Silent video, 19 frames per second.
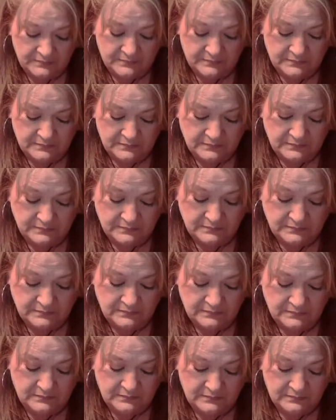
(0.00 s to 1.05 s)

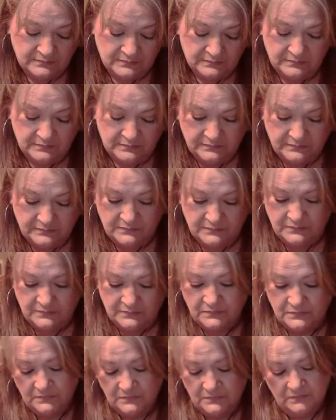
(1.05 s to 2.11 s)

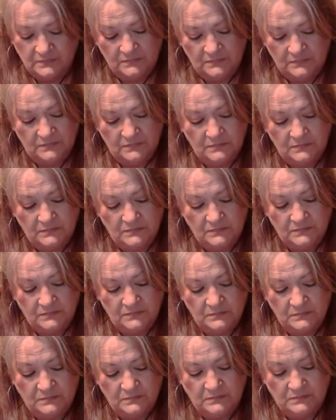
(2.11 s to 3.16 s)

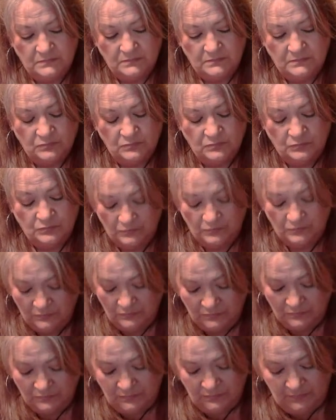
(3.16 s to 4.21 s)

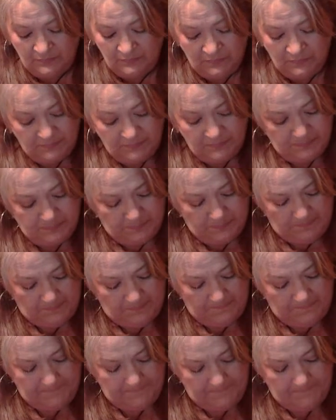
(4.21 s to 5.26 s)

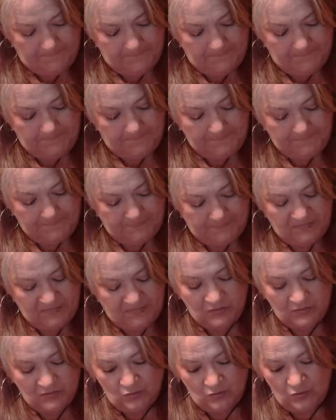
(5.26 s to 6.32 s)

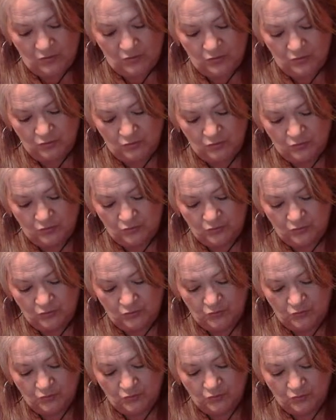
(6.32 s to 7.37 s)

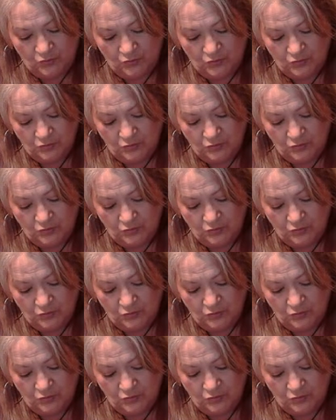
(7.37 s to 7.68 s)
Nobody speaks.